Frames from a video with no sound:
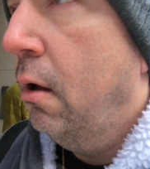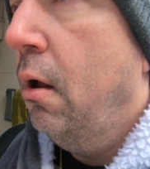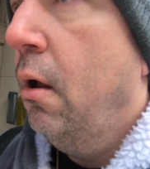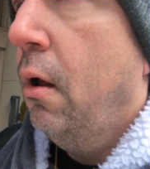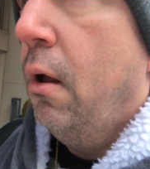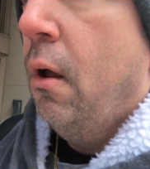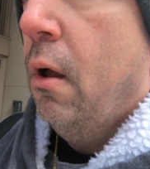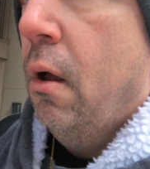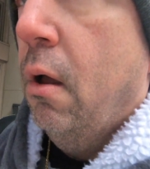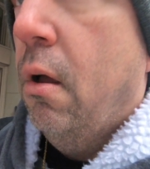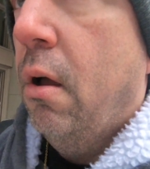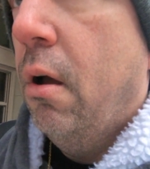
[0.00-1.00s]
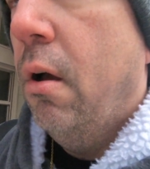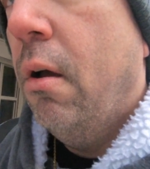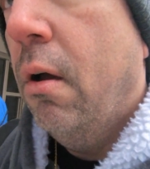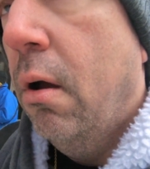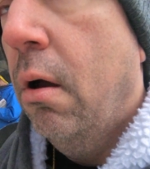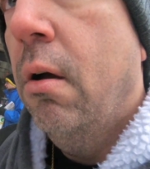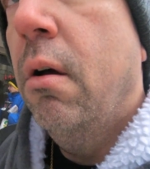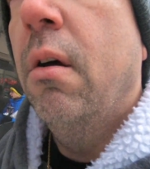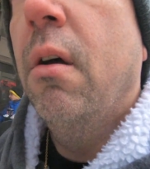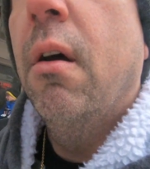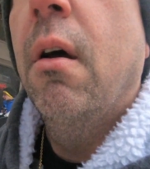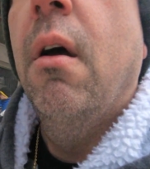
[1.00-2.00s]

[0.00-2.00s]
No one is speaking in this clip.